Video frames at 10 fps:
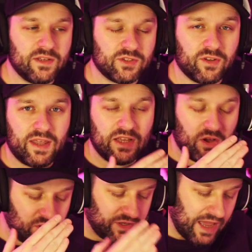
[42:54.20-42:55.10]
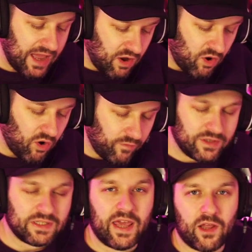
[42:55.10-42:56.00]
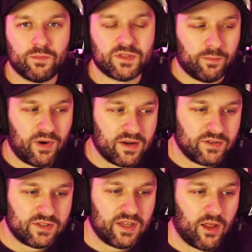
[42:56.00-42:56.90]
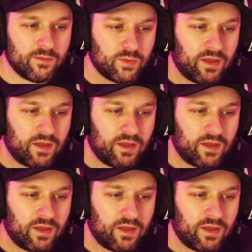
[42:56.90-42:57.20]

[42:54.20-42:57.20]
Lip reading: So that obviously helps the brands. It helps with their